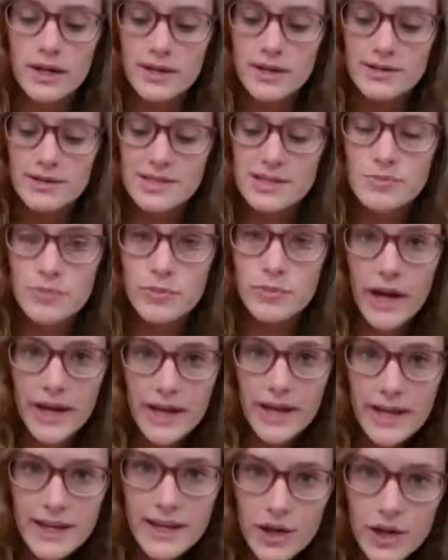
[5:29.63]

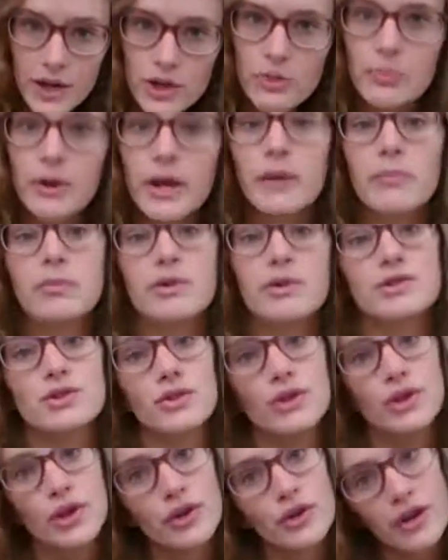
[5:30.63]
spray it on your paper so
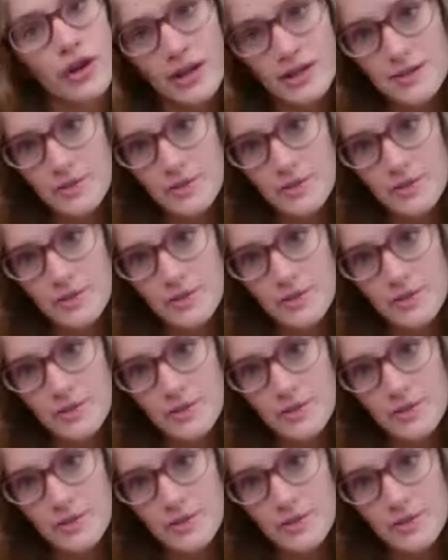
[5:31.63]
that you're not